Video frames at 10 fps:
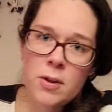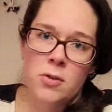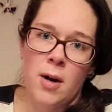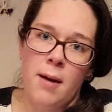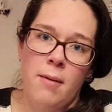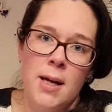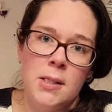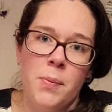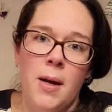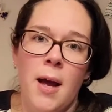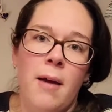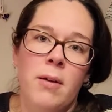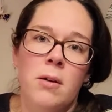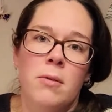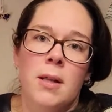dry erase but not
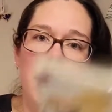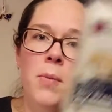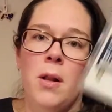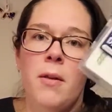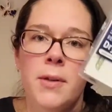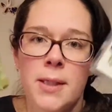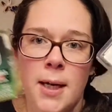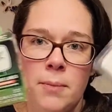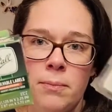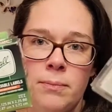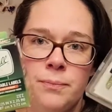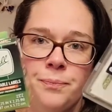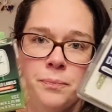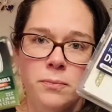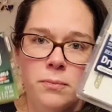having to relabel all the time,
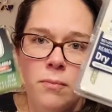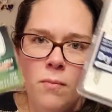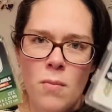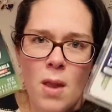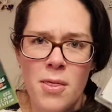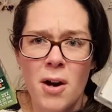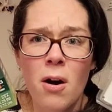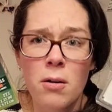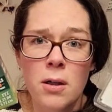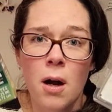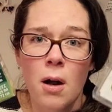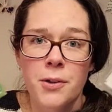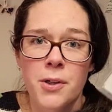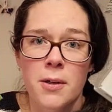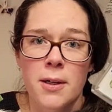there are
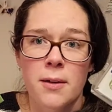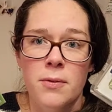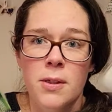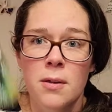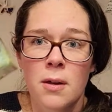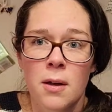alternatives.